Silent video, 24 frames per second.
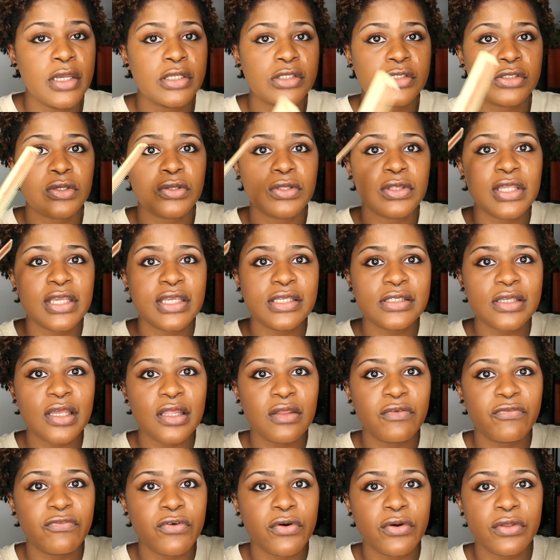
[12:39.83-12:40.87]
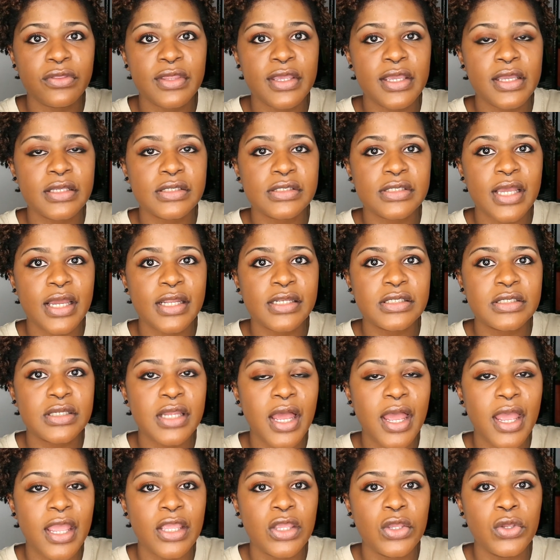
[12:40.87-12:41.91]
So these are the 4 things that
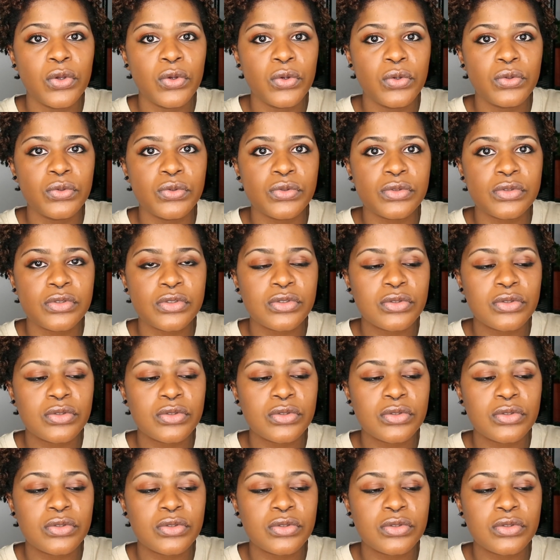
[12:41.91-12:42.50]
I use